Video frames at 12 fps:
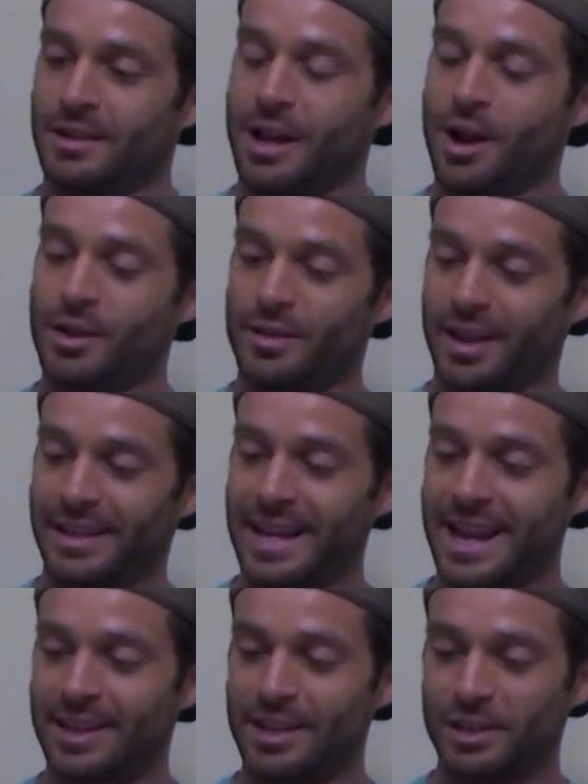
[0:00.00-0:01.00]
Now,
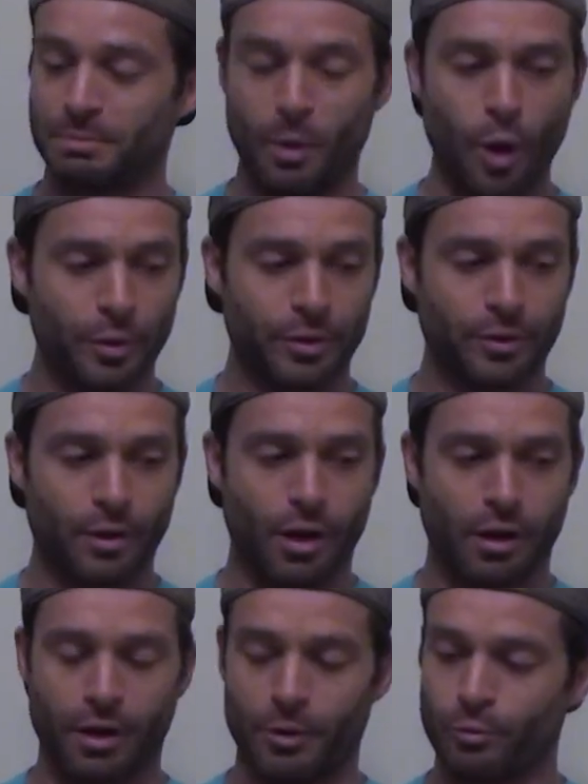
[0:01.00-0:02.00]
again, these both
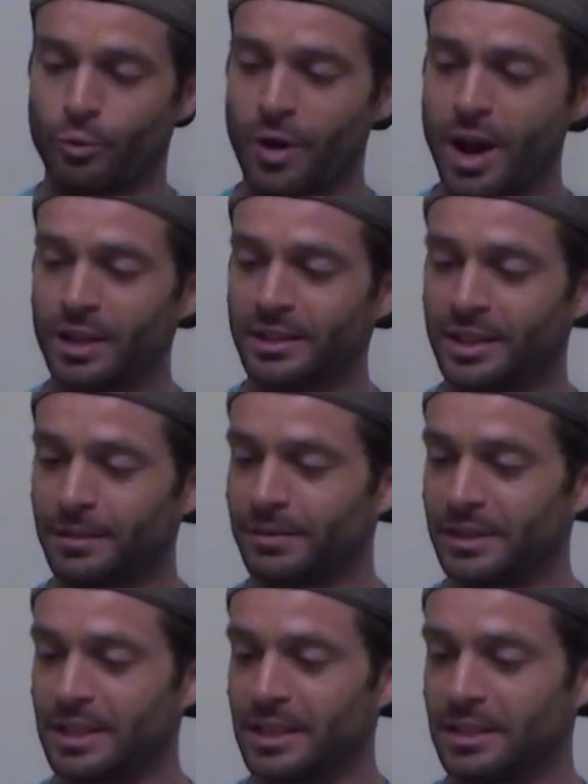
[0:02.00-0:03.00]
are
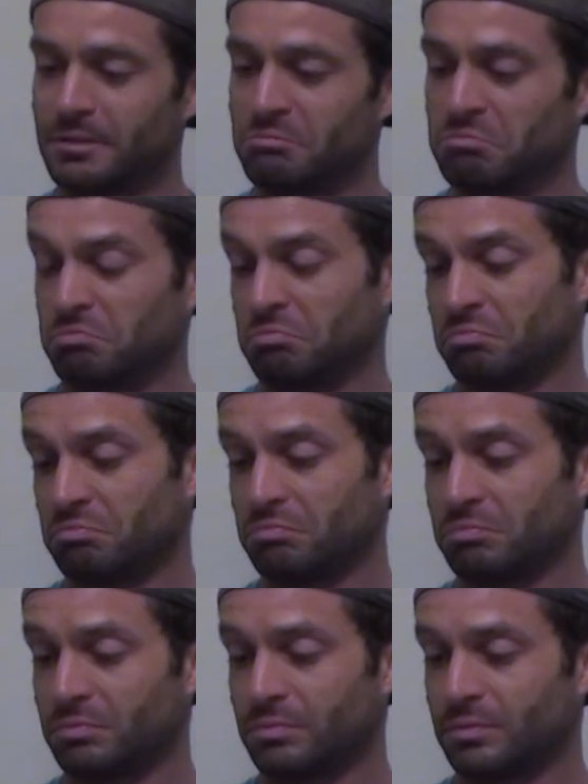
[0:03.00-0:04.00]
relatively
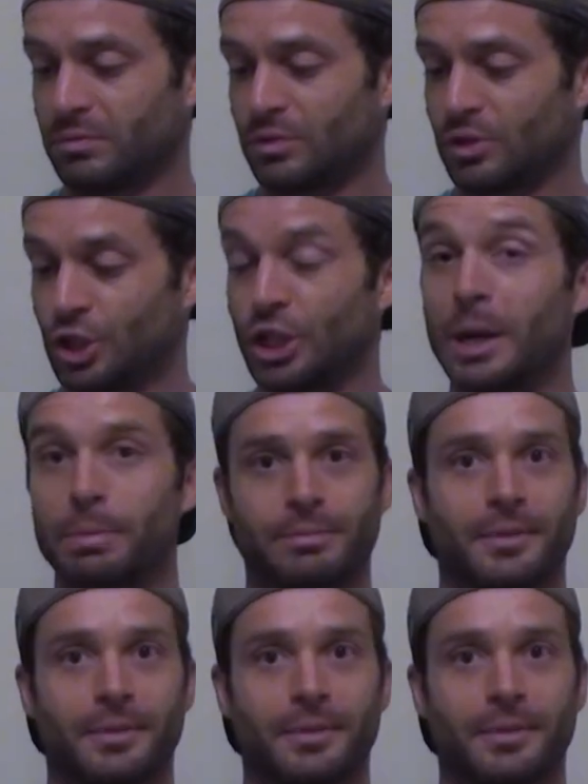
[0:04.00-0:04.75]
cheap